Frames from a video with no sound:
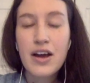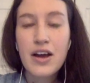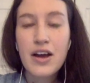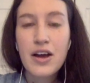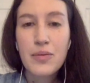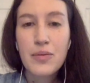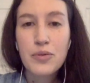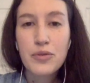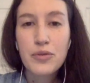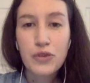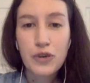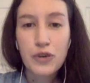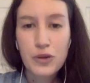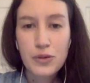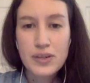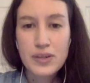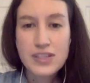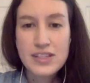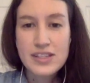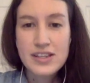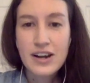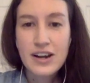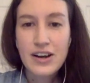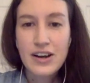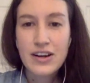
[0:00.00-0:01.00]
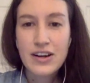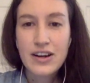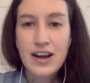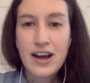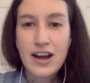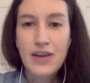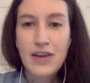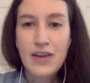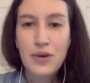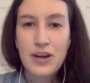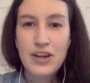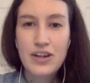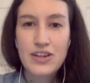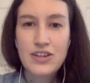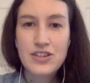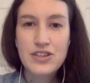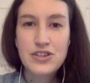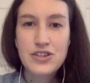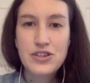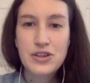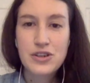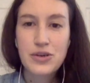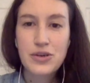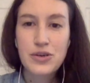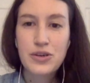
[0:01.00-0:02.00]
Before we start, I wanted to
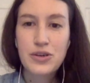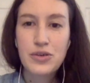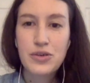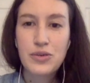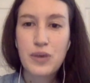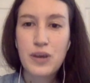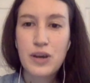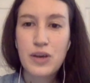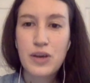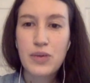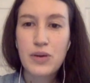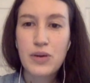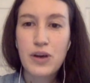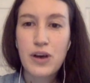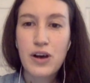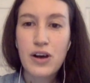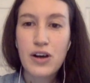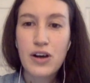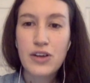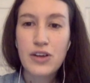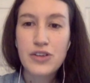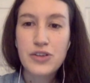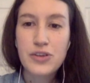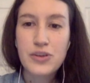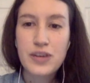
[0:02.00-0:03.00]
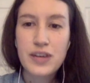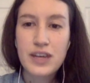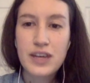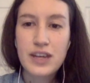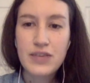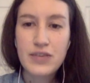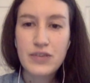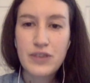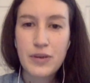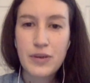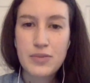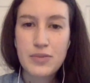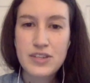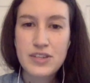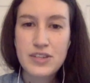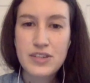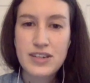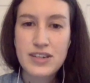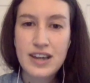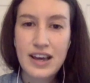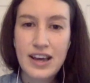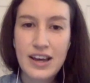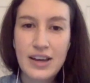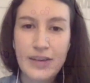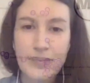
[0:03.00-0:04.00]
show you where we're all tuning in from
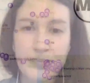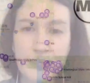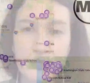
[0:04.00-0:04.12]
today.